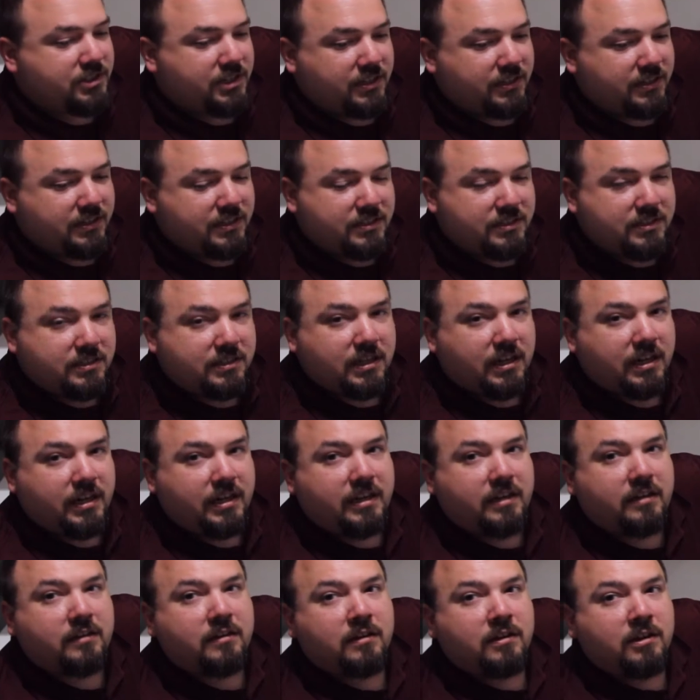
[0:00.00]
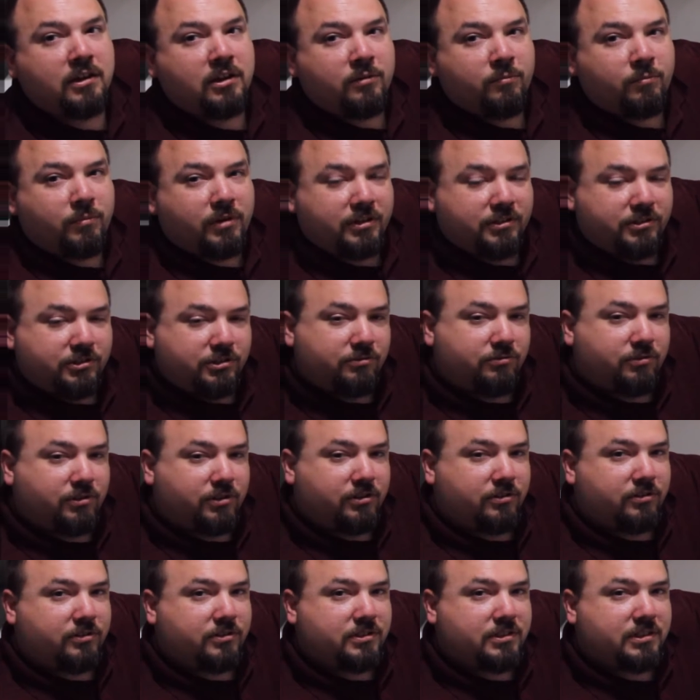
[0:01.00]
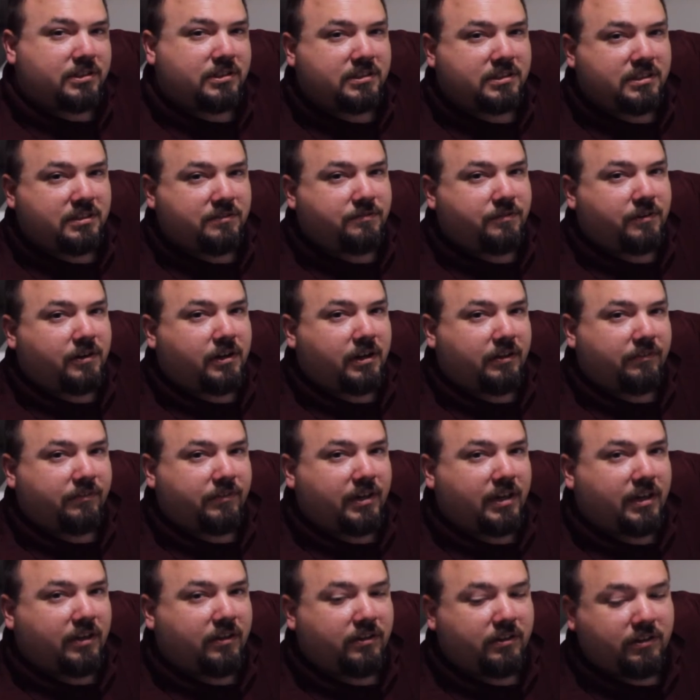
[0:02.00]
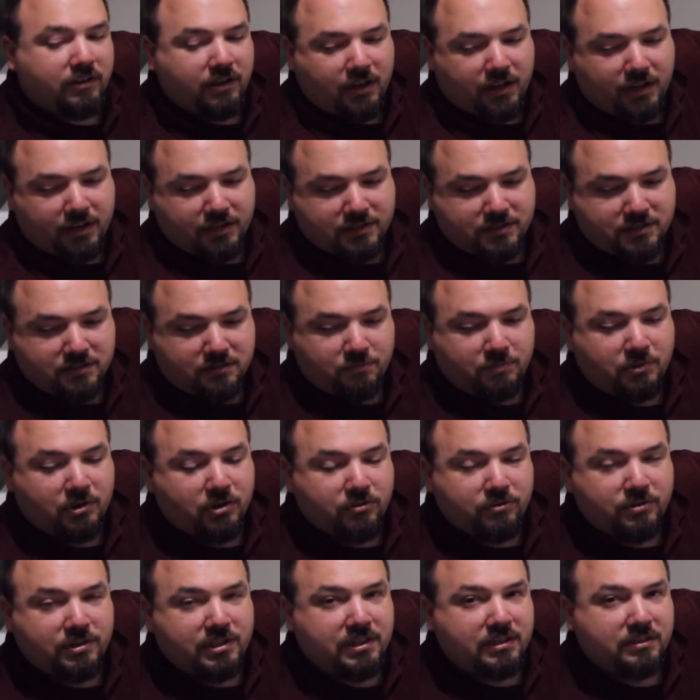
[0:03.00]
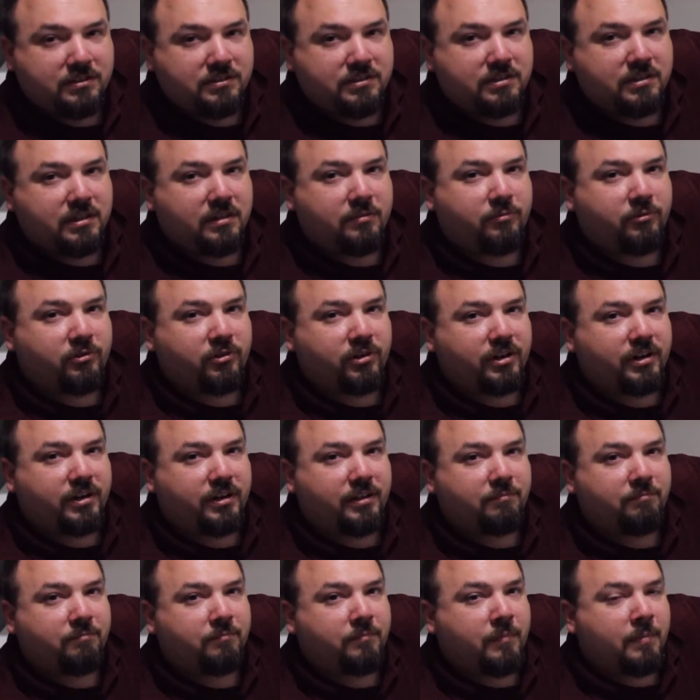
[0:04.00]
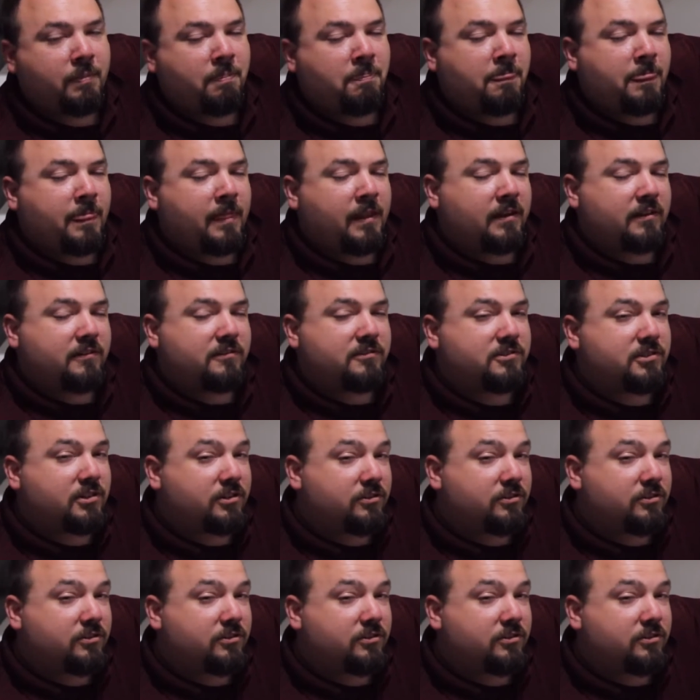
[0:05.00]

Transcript: on this tank. My 265-gallon that has the protein skimmer in it is